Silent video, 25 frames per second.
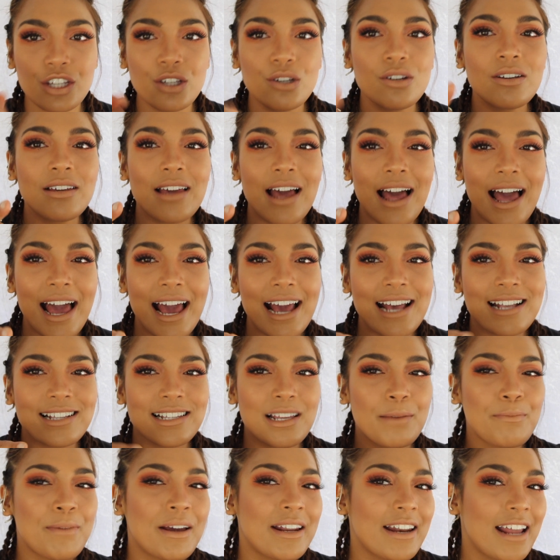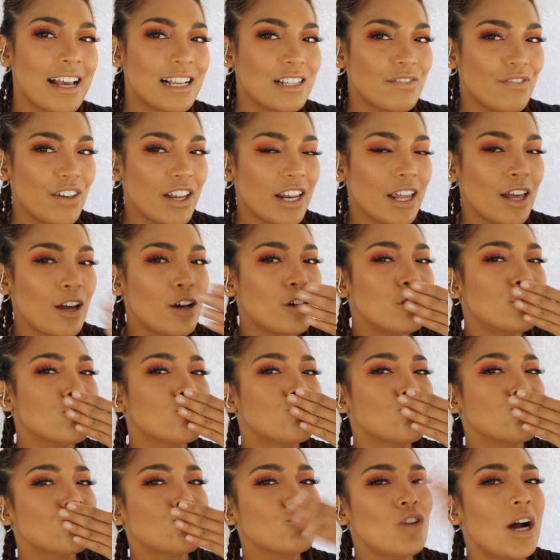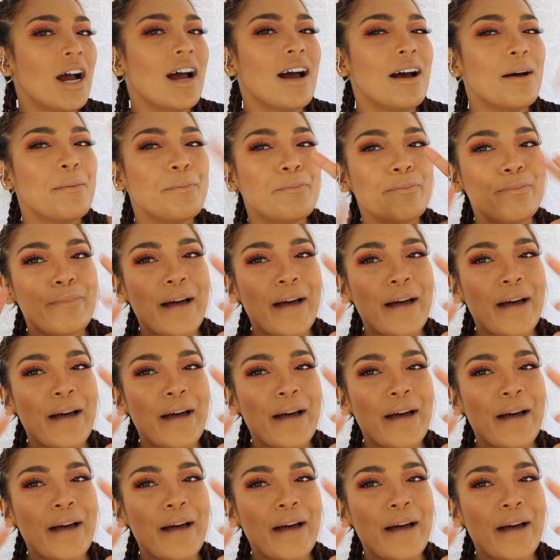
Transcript: you guys in my next video. Mwah!